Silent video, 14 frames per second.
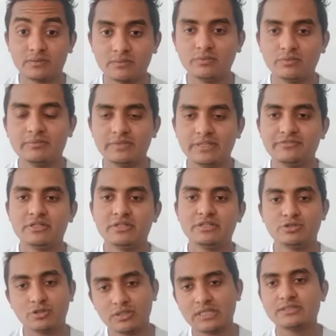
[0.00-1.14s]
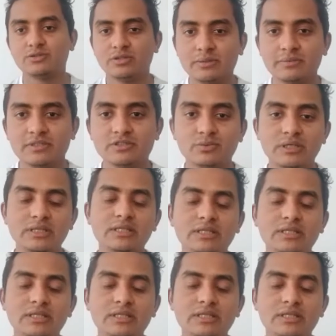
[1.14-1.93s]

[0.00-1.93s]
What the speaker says: I'm definitely sure that's going to happen as well.